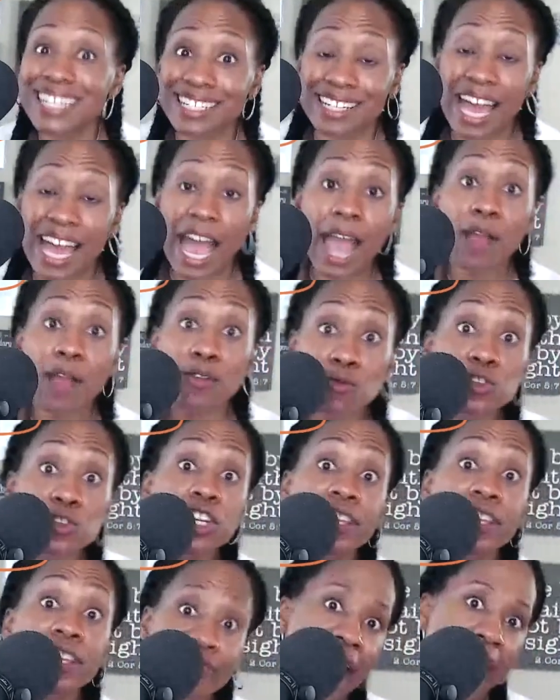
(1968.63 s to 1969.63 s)
I did
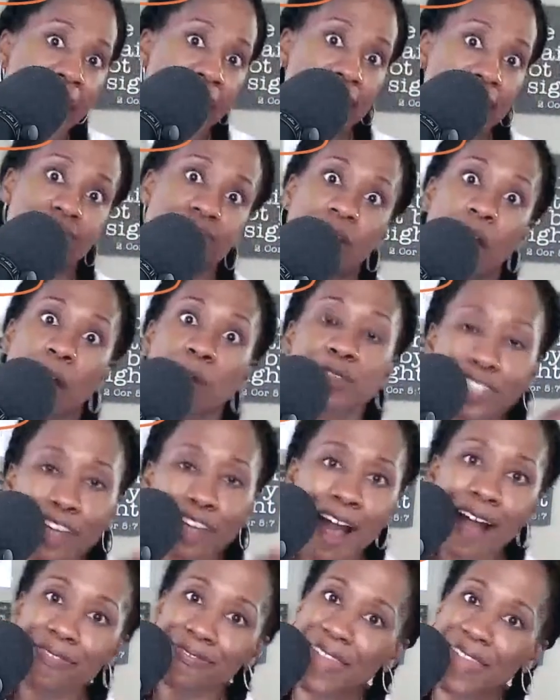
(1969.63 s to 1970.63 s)
that. I was
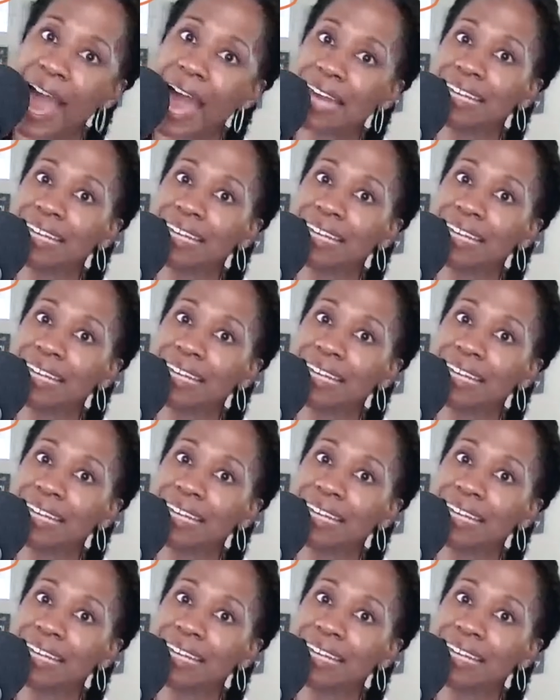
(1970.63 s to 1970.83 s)
taught that.